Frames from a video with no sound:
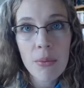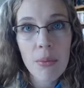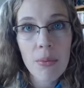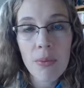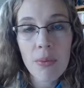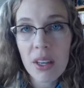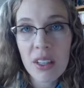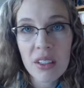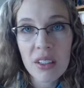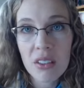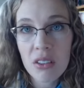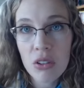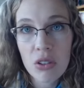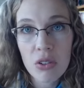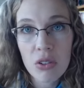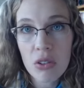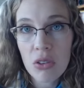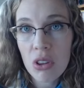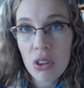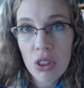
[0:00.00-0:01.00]
Like
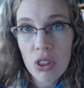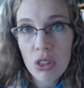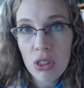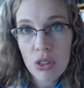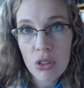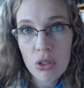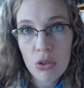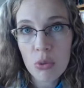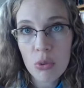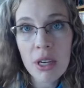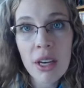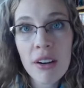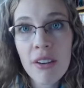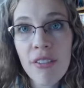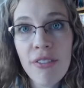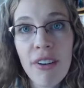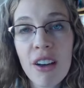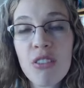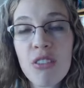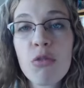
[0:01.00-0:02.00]
3 out
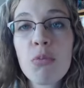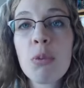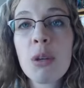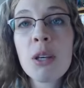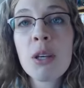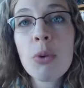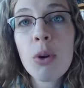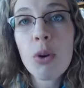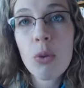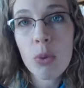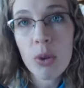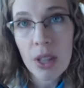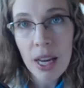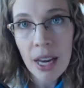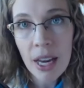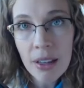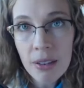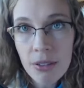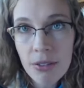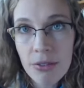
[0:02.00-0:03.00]
of 5 people will
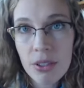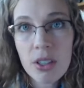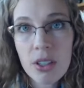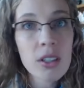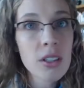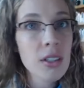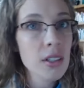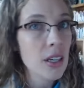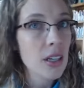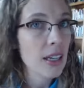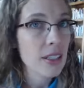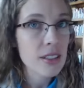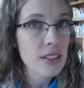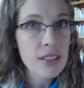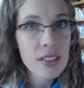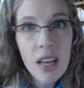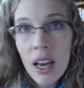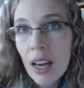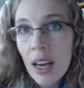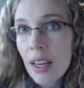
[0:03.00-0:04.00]
have
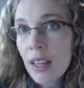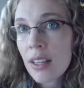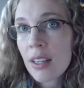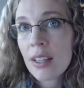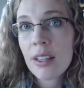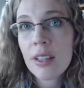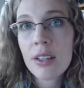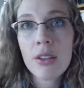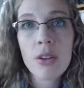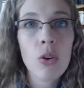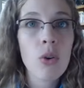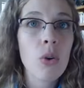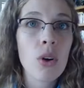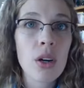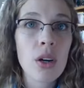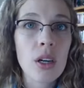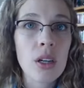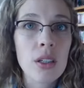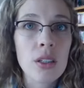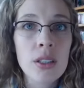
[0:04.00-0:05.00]
anxiety
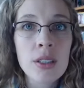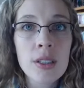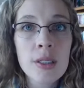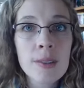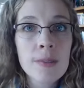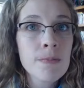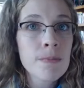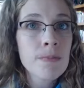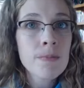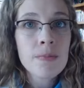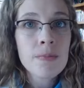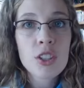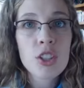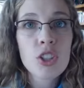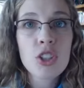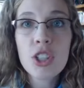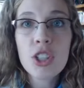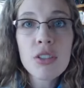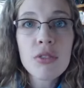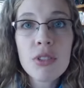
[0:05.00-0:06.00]
or
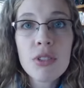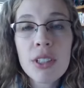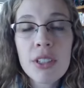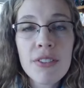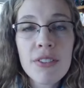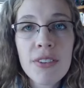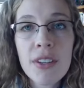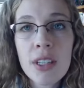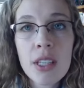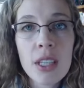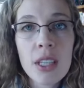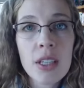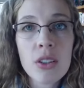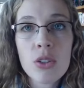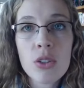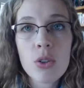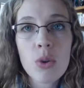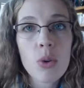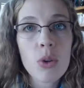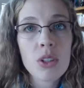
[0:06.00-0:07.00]
jittery
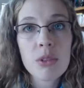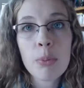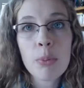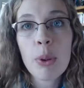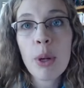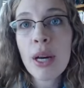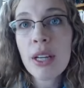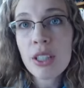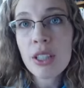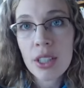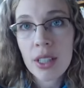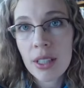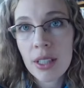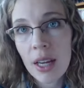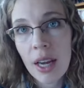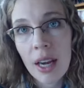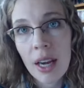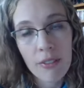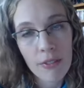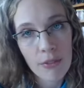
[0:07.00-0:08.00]
feelings or depression
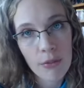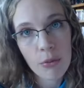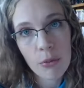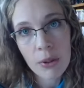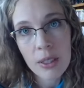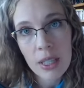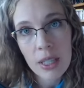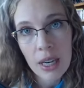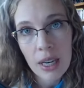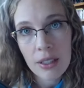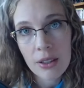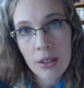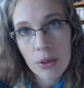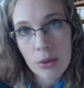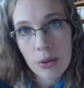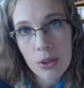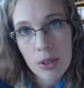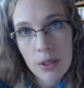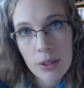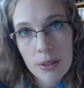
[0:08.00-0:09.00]
at really high
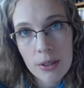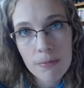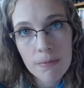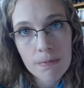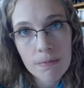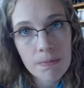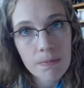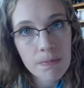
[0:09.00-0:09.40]
doses,